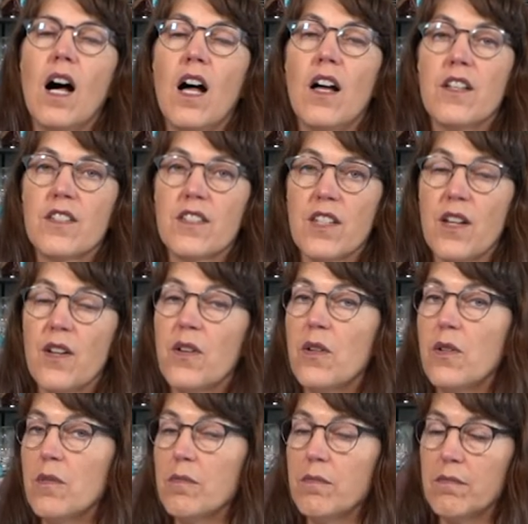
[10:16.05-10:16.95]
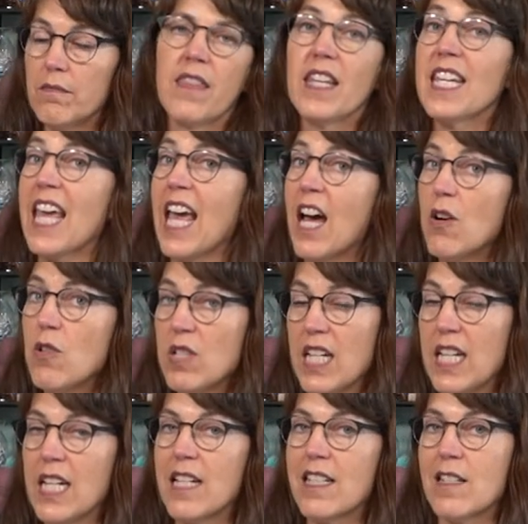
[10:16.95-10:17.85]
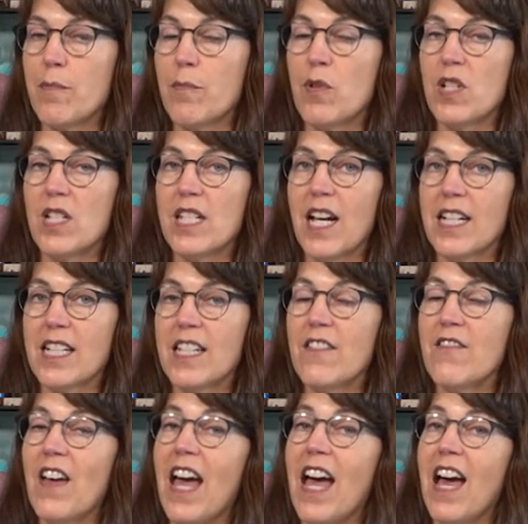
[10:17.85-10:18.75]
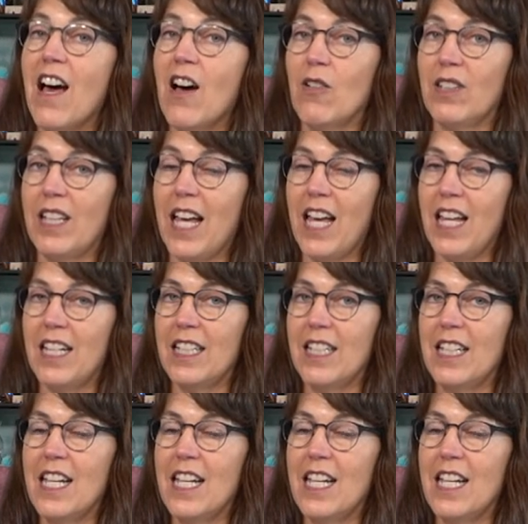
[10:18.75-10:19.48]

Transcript: Also, the counting is a productive outlet,